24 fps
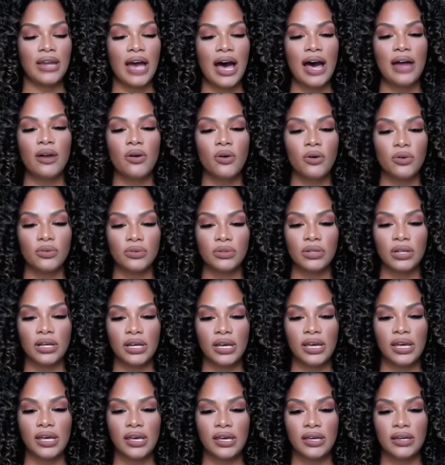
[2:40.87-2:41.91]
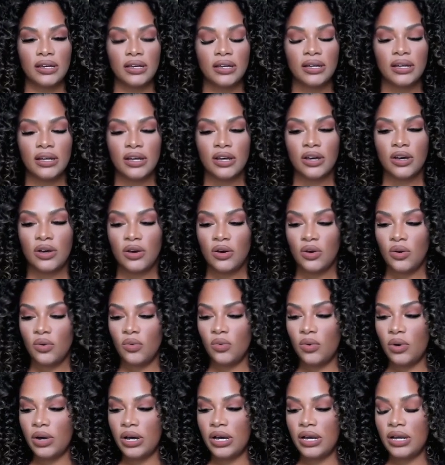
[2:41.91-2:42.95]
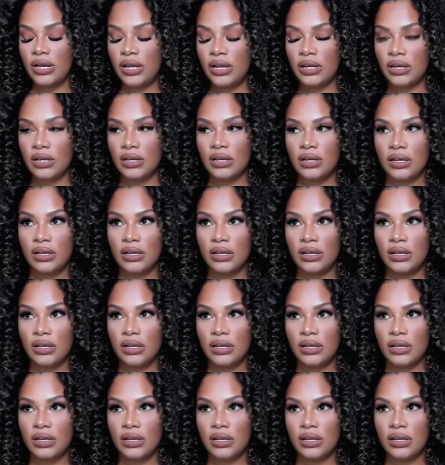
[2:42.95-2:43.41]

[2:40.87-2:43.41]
not only would